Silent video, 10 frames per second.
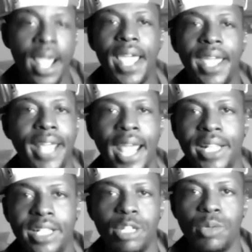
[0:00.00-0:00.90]
And
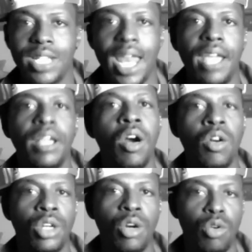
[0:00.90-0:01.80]
Candace was like,
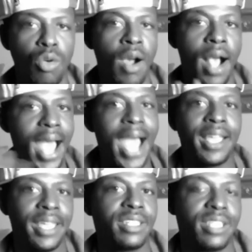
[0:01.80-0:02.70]
oh no, I
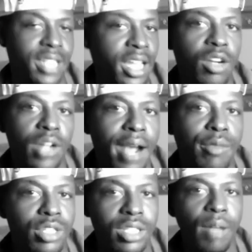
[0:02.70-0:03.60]
can still
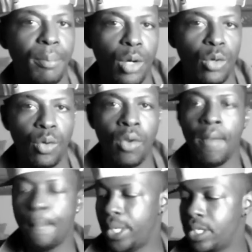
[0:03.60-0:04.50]
count some more.
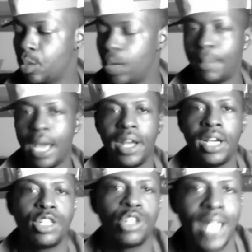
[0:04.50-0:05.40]
Bitch, what about
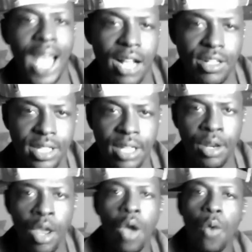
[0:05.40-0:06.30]

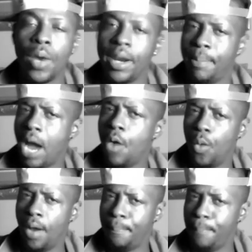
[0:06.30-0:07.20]
100,000? What about
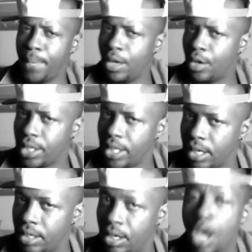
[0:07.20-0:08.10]
1
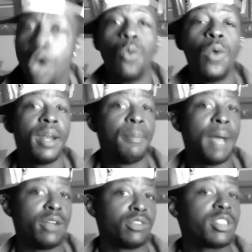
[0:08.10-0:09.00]
million? What
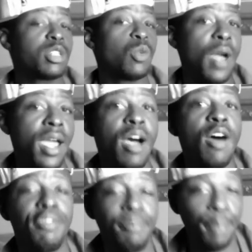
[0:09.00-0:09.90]
about
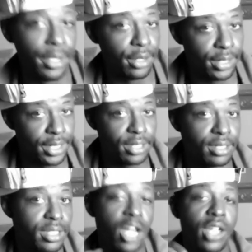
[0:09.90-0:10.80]
12 million?
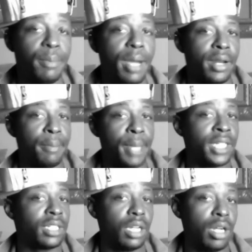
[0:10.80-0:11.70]
Talking about
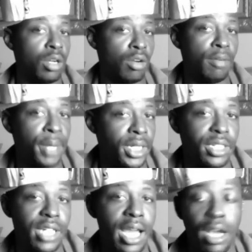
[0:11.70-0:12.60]
Amanda on Money
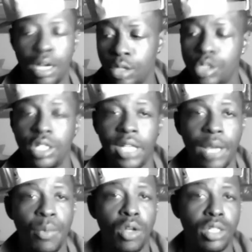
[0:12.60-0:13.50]
Child. They
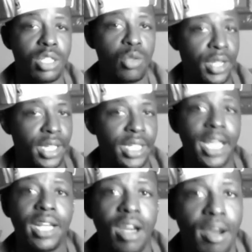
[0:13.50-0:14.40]
want to sue and get
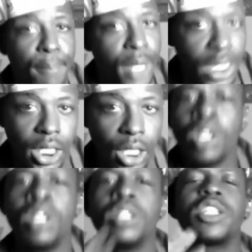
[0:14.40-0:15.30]
that girl money.
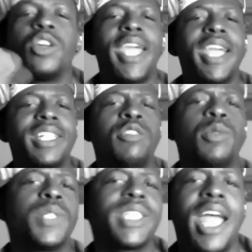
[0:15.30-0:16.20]
So
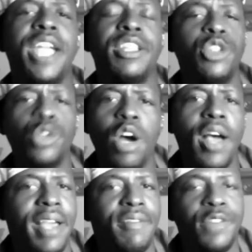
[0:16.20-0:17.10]
Catherine was like, you don't
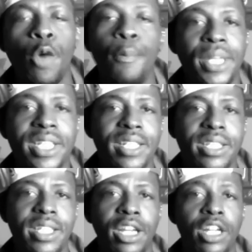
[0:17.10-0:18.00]
have no
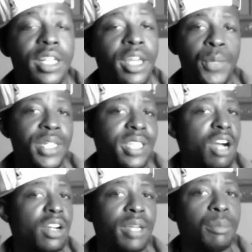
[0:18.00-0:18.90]
business here. Can we
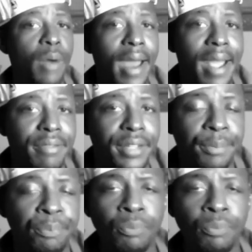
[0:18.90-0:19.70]
talk in private?